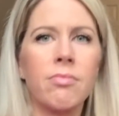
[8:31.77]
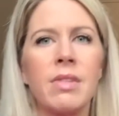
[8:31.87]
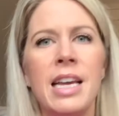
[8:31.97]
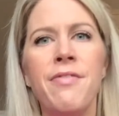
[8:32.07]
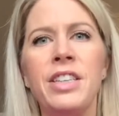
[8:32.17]

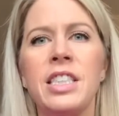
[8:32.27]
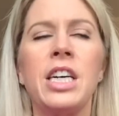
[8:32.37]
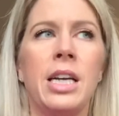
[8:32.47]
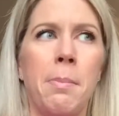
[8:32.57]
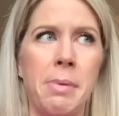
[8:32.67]
if it's
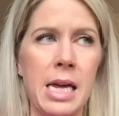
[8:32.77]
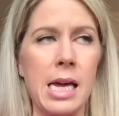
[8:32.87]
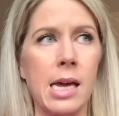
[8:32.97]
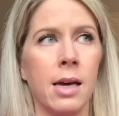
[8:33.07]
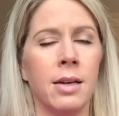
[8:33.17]
gonna
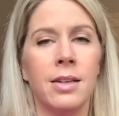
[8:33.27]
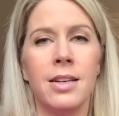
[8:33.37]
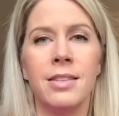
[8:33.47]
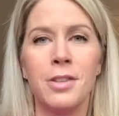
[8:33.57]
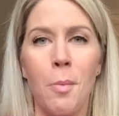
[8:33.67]
be
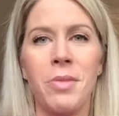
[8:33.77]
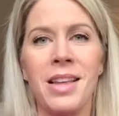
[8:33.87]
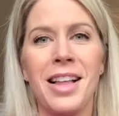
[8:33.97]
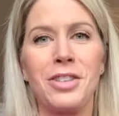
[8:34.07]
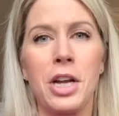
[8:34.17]
something
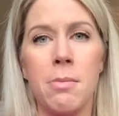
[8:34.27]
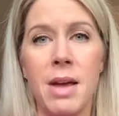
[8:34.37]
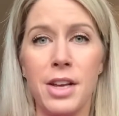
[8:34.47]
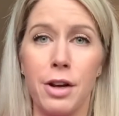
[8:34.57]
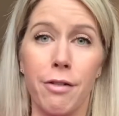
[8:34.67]
that's going to
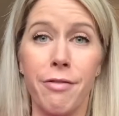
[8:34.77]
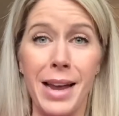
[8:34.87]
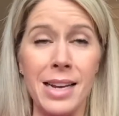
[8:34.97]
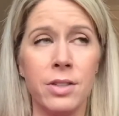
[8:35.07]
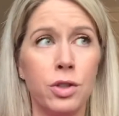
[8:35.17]
make your
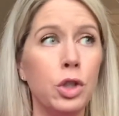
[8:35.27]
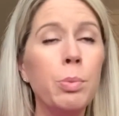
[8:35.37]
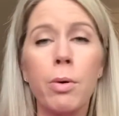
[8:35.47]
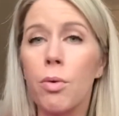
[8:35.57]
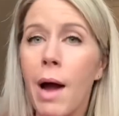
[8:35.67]
face
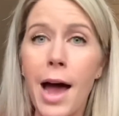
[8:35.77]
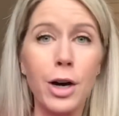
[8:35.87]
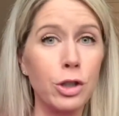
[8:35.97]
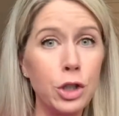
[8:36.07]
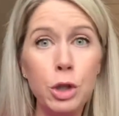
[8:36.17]
super red
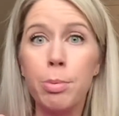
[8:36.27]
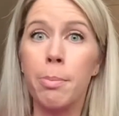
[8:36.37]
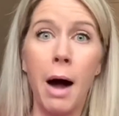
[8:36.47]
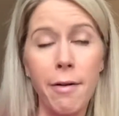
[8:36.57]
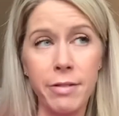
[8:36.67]
or super
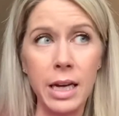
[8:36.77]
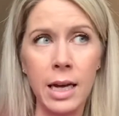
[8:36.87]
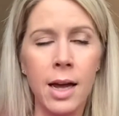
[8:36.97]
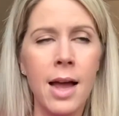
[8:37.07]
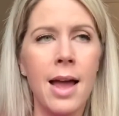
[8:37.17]
puffy.
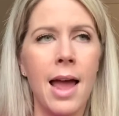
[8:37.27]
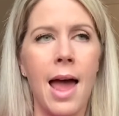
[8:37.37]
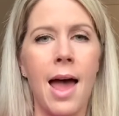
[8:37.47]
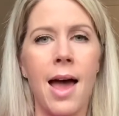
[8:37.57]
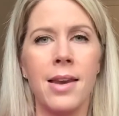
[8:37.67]

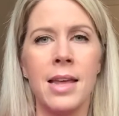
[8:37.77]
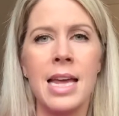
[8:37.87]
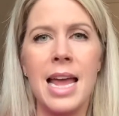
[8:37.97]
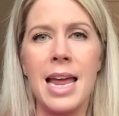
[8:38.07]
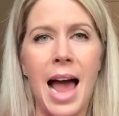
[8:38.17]
And
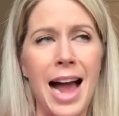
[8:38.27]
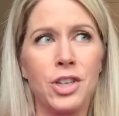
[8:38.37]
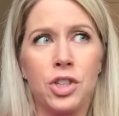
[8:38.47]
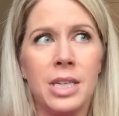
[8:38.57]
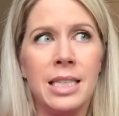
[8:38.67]
it
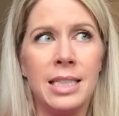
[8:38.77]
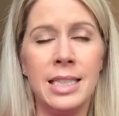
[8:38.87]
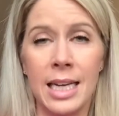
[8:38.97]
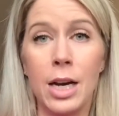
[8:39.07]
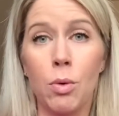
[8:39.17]
actually
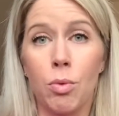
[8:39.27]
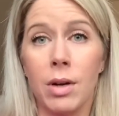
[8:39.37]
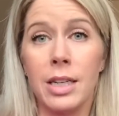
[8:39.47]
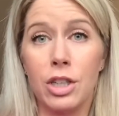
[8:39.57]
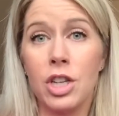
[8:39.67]
did a
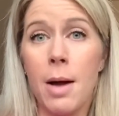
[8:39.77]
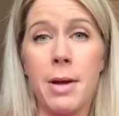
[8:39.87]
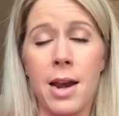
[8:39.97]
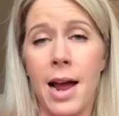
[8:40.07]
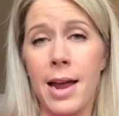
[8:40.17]
really good job.
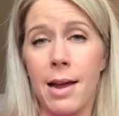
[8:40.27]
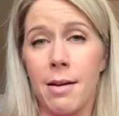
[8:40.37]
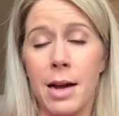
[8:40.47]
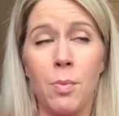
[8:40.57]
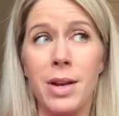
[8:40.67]
And
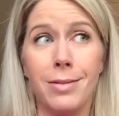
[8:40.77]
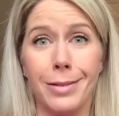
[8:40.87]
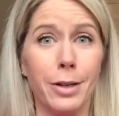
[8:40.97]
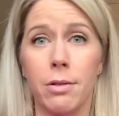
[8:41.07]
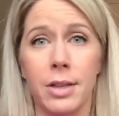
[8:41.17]
I went
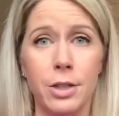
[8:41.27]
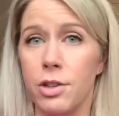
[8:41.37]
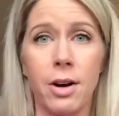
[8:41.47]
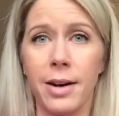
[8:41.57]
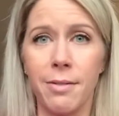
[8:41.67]
literally to
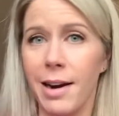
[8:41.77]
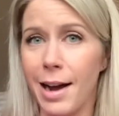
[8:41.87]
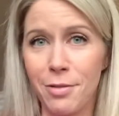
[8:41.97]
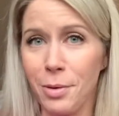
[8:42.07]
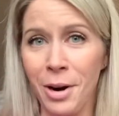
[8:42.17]
Target right
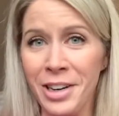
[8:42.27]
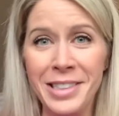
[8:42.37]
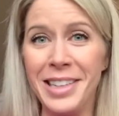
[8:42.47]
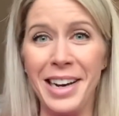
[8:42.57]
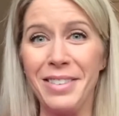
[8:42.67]

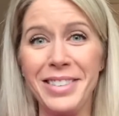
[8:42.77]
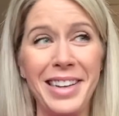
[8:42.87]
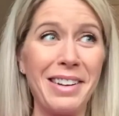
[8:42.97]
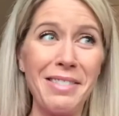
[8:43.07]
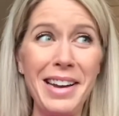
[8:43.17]
afterwards, and I was
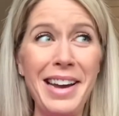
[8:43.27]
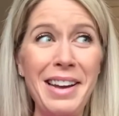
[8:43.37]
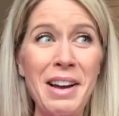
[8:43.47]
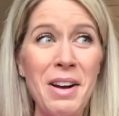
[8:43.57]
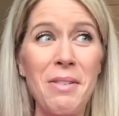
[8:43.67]
like, okay,
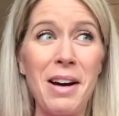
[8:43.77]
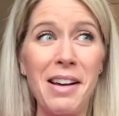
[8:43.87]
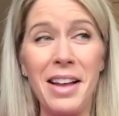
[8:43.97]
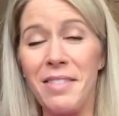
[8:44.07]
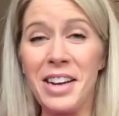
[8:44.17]

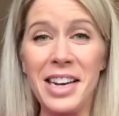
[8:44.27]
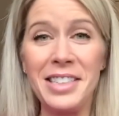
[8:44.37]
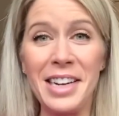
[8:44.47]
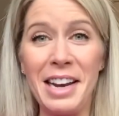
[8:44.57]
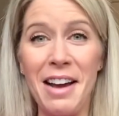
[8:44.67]
well, I've kind of
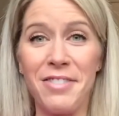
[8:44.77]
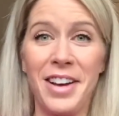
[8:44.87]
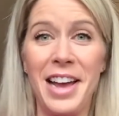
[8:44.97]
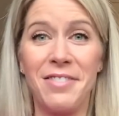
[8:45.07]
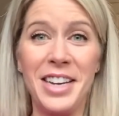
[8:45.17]
taken off a
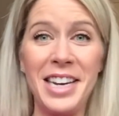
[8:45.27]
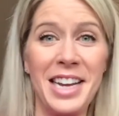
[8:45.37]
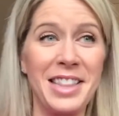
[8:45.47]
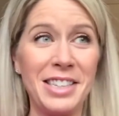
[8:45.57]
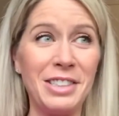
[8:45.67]
half day to
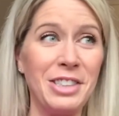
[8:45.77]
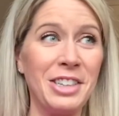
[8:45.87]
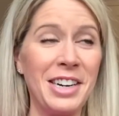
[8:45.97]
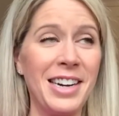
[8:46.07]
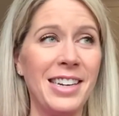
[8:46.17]
get this
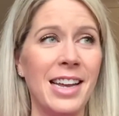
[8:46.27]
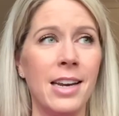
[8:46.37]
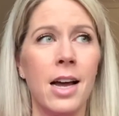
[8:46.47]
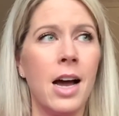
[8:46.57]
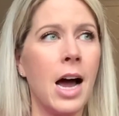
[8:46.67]
done. And
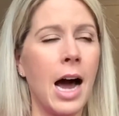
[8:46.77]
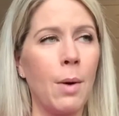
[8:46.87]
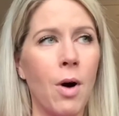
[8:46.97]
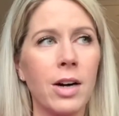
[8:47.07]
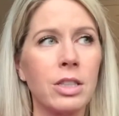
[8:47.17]
I
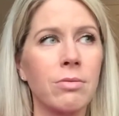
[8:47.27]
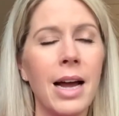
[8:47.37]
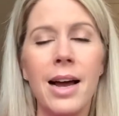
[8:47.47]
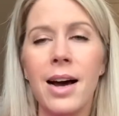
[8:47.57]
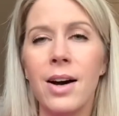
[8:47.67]
walked
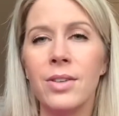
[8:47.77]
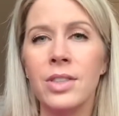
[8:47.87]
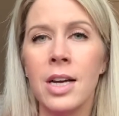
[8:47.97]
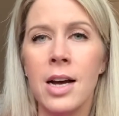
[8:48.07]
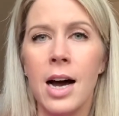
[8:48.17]

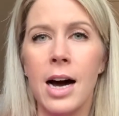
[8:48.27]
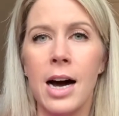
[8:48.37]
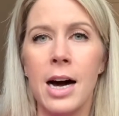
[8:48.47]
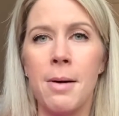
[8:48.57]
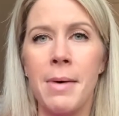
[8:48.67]
around.
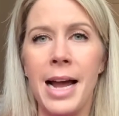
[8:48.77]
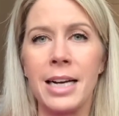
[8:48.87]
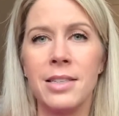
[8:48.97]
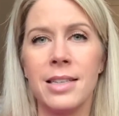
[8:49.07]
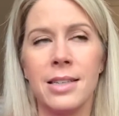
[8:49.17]
I
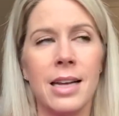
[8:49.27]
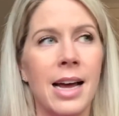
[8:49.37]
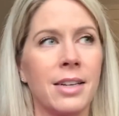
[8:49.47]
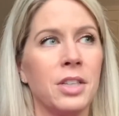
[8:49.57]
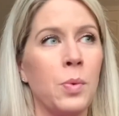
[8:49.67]

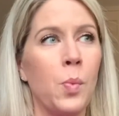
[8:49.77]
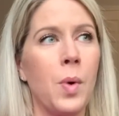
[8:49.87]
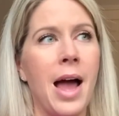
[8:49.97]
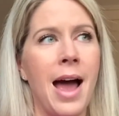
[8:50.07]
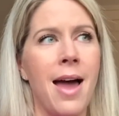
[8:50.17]
actually
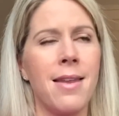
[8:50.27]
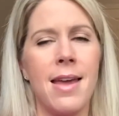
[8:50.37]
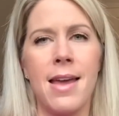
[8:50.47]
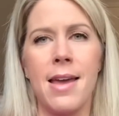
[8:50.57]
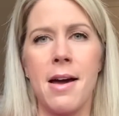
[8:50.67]
had
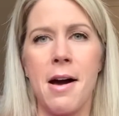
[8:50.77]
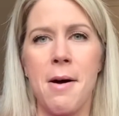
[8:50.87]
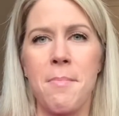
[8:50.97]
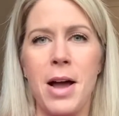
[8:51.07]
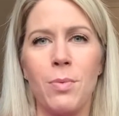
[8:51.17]

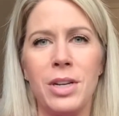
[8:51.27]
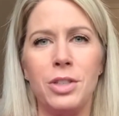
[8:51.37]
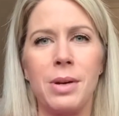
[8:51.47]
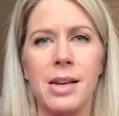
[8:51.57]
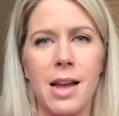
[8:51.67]
I went
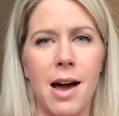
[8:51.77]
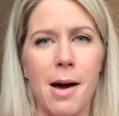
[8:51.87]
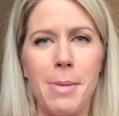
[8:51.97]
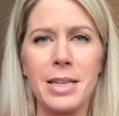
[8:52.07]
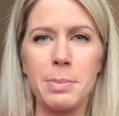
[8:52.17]
to a
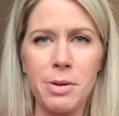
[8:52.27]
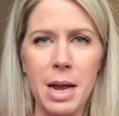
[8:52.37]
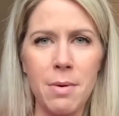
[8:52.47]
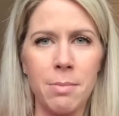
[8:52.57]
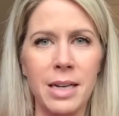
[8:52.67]
basketball
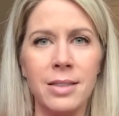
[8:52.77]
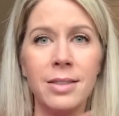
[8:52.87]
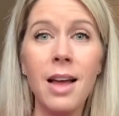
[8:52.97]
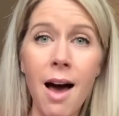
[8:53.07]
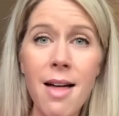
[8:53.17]
game with my
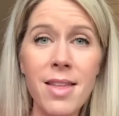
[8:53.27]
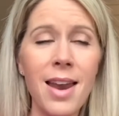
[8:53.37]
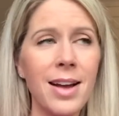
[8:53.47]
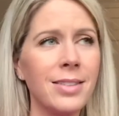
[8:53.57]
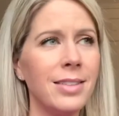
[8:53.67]
son the
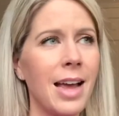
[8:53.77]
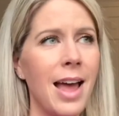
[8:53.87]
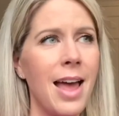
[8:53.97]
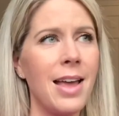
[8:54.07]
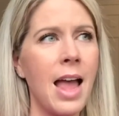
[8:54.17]
next
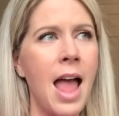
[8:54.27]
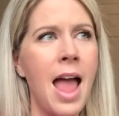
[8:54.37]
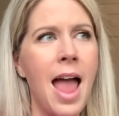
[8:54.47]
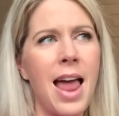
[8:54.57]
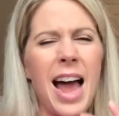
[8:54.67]
day,
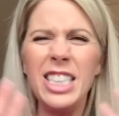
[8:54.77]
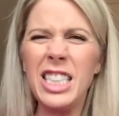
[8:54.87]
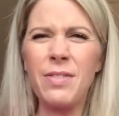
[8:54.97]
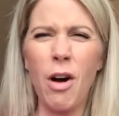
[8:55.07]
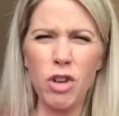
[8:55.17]
and I
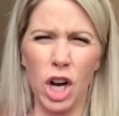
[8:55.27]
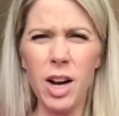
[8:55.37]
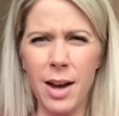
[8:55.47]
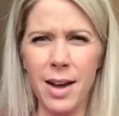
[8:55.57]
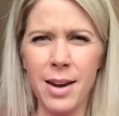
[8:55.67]
just felt
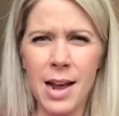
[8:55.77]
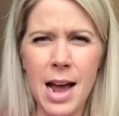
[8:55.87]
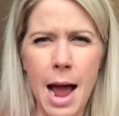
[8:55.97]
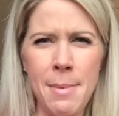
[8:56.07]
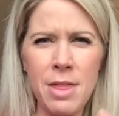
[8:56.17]
good.
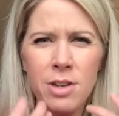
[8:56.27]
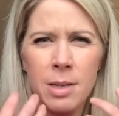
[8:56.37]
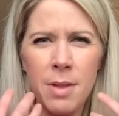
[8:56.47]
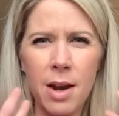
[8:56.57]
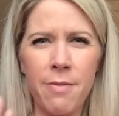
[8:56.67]
There's
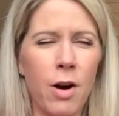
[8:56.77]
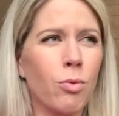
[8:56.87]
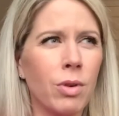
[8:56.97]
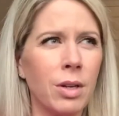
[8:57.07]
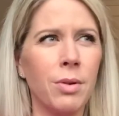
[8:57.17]
something I felt
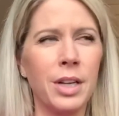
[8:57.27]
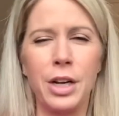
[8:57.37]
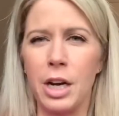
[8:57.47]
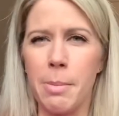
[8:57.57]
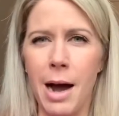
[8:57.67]
really, really
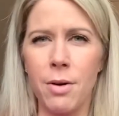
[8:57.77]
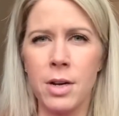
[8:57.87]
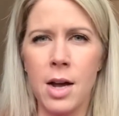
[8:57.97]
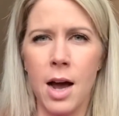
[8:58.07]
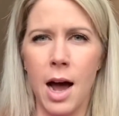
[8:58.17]
good about.
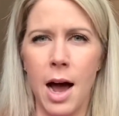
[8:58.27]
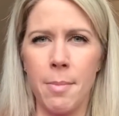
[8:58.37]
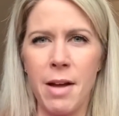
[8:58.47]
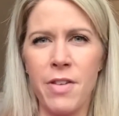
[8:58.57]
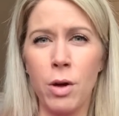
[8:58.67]

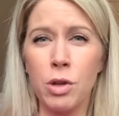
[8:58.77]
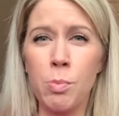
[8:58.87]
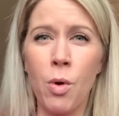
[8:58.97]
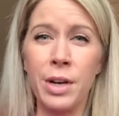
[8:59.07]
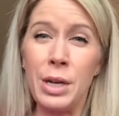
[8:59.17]
I felt
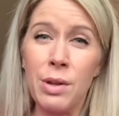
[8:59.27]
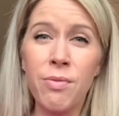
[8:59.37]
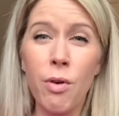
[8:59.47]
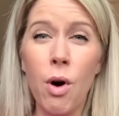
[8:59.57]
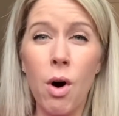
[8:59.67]
more
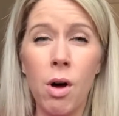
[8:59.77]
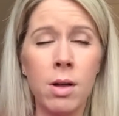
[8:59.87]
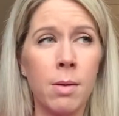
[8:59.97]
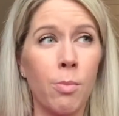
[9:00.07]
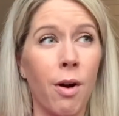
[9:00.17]
youthful,
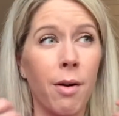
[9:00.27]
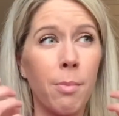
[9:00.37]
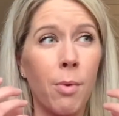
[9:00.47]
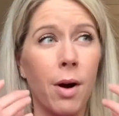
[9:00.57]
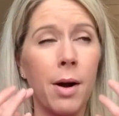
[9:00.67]

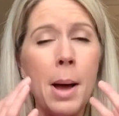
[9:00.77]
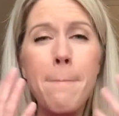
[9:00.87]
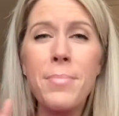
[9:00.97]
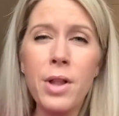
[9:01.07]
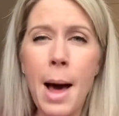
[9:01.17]
more
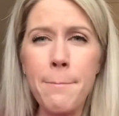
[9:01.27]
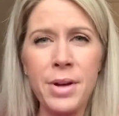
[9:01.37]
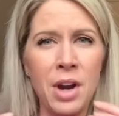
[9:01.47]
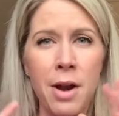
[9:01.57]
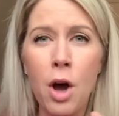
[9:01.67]
plump,
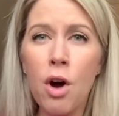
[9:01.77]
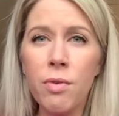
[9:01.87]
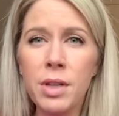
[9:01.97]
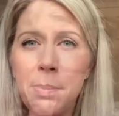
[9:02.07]
but not overly